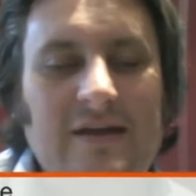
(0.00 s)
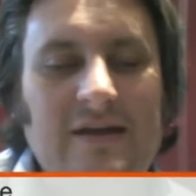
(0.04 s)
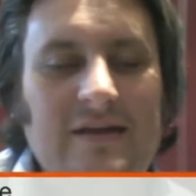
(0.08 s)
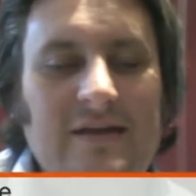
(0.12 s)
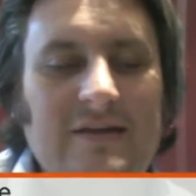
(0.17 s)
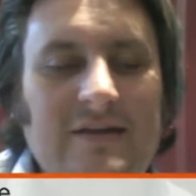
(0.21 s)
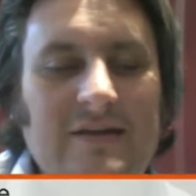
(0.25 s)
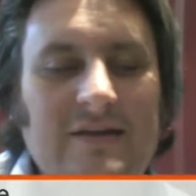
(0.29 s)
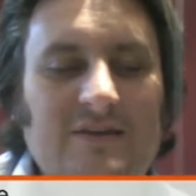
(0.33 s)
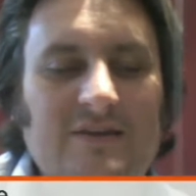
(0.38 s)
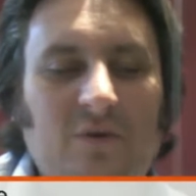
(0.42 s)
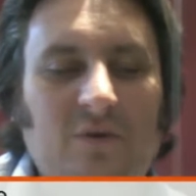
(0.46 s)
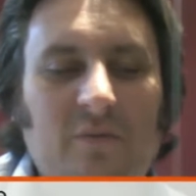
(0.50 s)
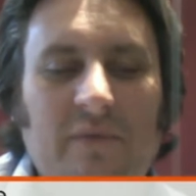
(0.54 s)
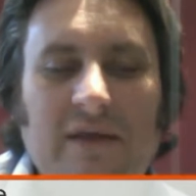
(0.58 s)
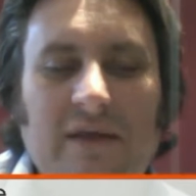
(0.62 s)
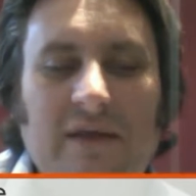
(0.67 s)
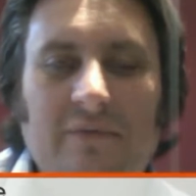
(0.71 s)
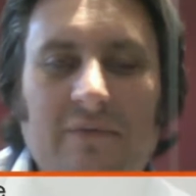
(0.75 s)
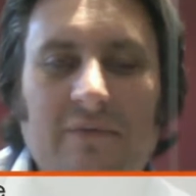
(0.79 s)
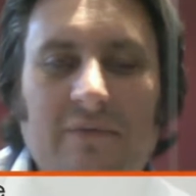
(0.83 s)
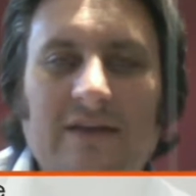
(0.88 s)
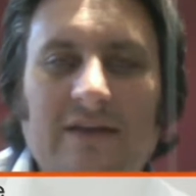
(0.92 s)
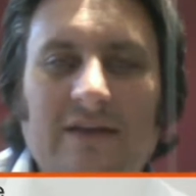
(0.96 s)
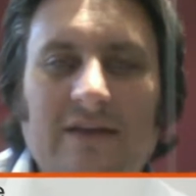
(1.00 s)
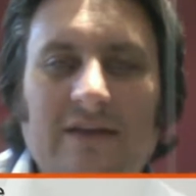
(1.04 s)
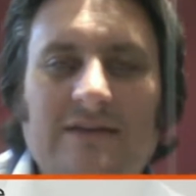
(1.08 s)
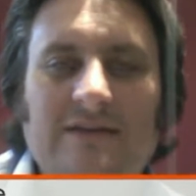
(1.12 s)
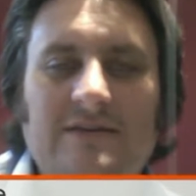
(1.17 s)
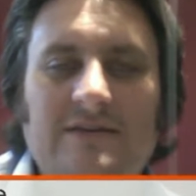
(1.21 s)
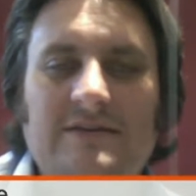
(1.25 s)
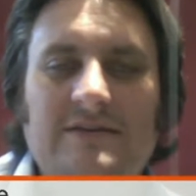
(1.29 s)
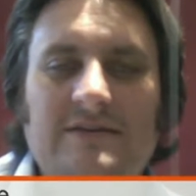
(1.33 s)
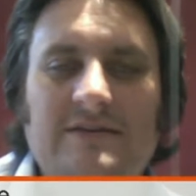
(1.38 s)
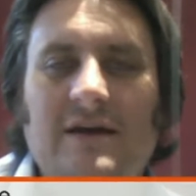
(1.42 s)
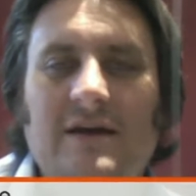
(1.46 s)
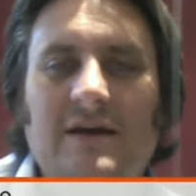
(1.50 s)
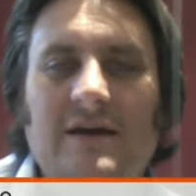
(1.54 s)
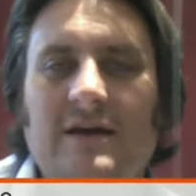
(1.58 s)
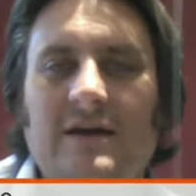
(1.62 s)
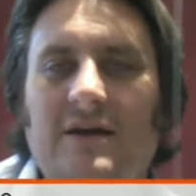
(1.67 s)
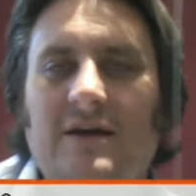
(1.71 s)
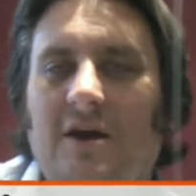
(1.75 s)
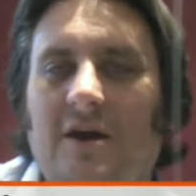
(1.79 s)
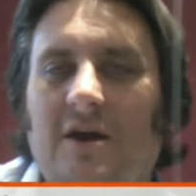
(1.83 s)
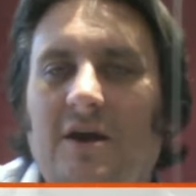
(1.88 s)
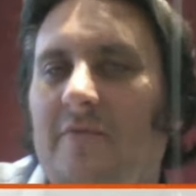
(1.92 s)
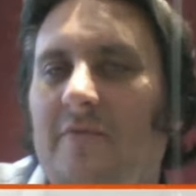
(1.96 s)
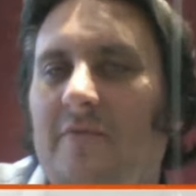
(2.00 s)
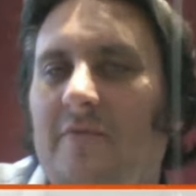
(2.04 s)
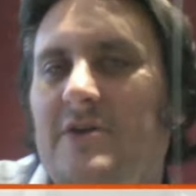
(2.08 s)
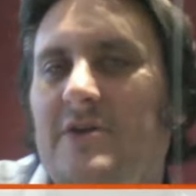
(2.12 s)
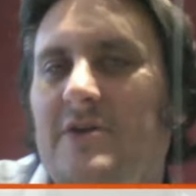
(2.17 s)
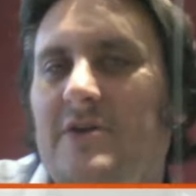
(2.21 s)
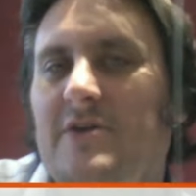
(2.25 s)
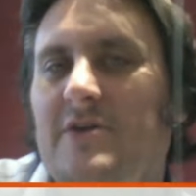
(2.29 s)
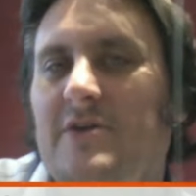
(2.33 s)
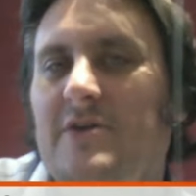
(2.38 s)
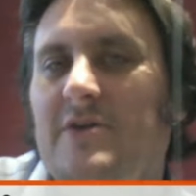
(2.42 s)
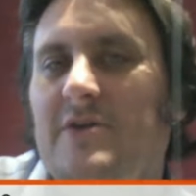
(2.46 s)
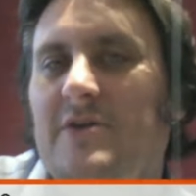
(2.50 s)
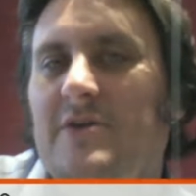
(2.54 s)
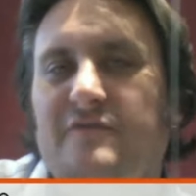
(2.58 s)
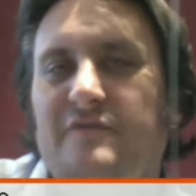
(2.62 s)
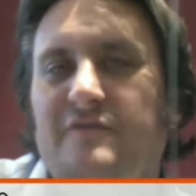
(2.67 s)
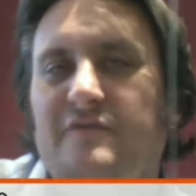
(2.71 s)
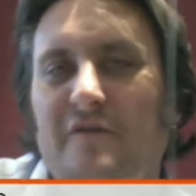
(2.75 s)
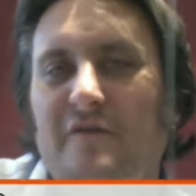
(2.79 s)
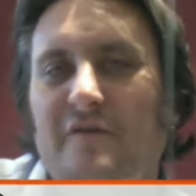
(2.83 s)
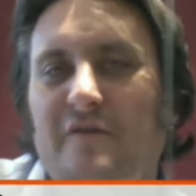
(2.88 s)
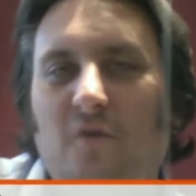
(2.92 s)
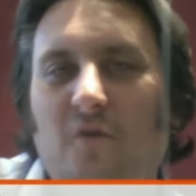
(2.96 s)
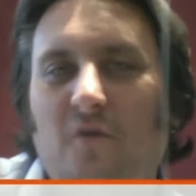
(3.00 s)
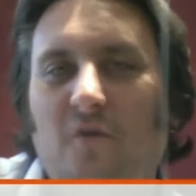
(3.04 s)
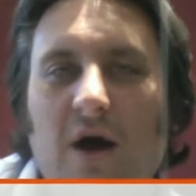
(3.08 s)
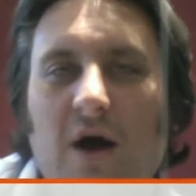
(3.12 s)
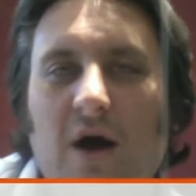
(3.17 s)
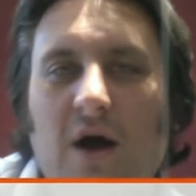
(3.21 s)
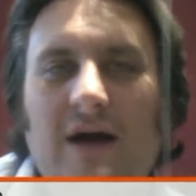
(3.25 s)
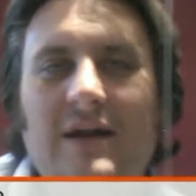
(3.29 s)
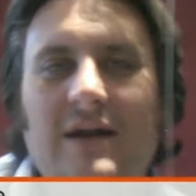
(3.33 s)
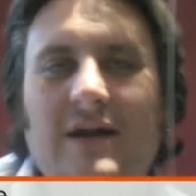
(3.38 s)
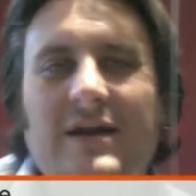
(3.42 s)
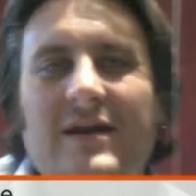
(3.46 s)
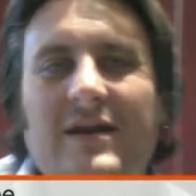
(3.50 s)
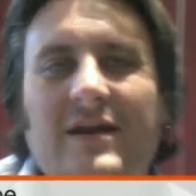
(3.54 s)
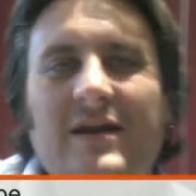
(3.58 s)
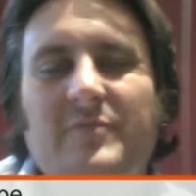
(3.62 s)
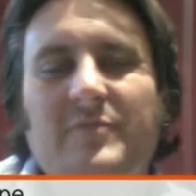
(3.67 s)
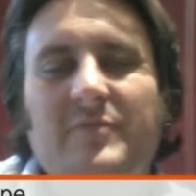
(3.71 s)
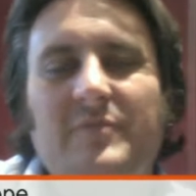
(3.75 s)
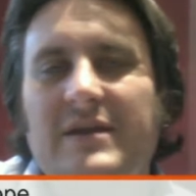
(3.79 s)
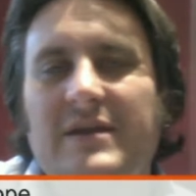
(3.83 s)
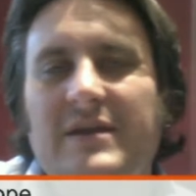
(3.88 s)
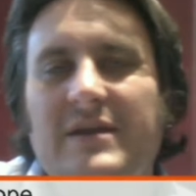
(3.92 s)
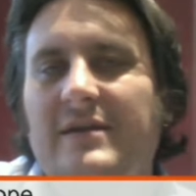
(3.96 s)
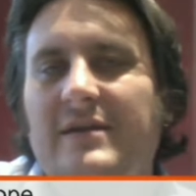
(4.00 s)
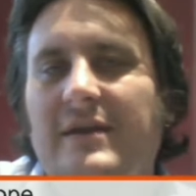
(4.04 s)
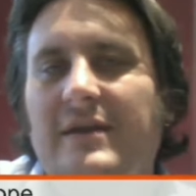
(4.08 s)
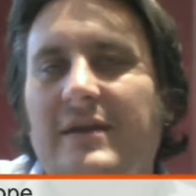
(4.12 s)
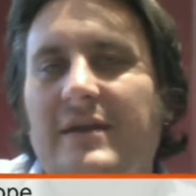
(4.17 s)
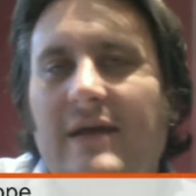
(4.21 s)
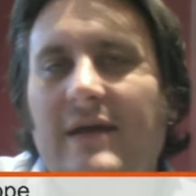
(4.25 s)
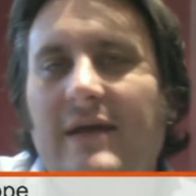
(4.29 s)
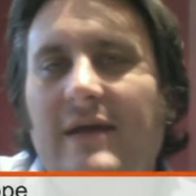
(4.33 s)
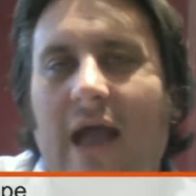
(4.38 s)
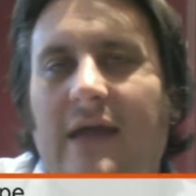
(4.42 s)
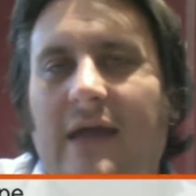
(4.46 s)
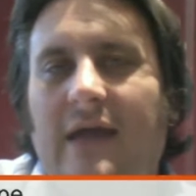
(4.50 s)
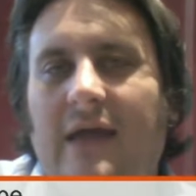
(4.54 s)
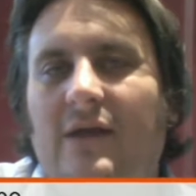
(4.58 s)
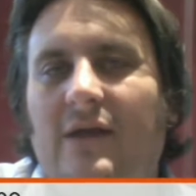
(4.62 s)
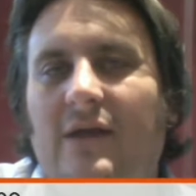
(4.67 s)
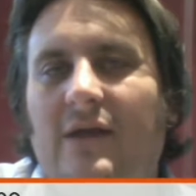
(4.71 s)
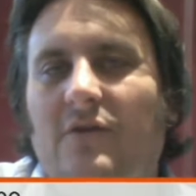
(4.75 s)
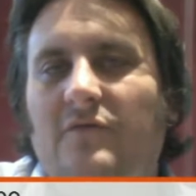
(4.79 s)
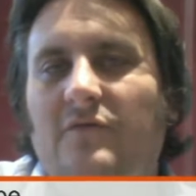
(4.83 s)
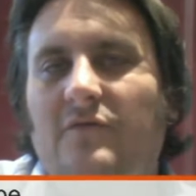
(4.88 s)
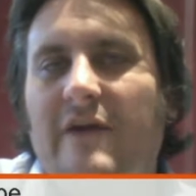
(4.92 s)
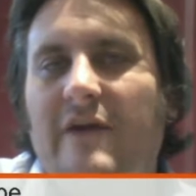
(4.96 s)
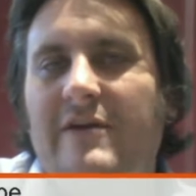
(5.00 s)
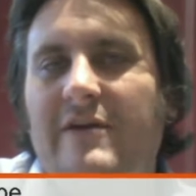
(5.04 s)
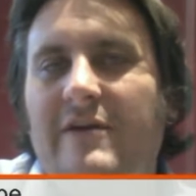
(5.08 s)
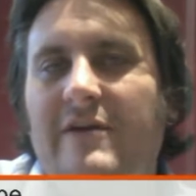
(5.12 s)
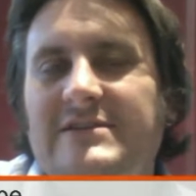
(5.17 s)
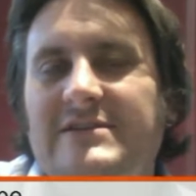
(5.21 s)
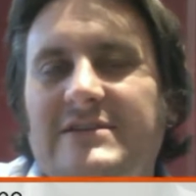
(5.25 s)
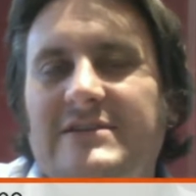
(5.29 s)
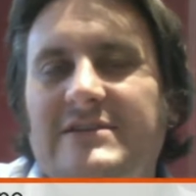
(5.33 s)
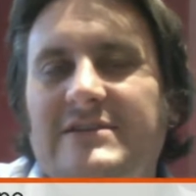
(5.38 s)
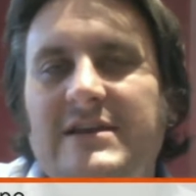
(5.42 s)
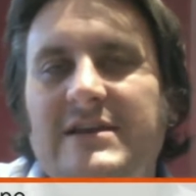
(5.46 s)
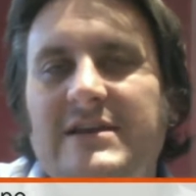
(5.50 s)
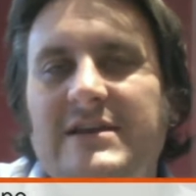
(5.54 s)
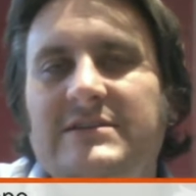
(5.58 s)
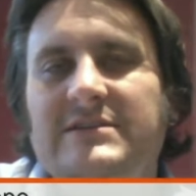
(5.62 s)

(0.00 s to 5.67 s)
Someone pinged me and said, I've been using Ubuntu Phone for a while and I've been hacking on various things.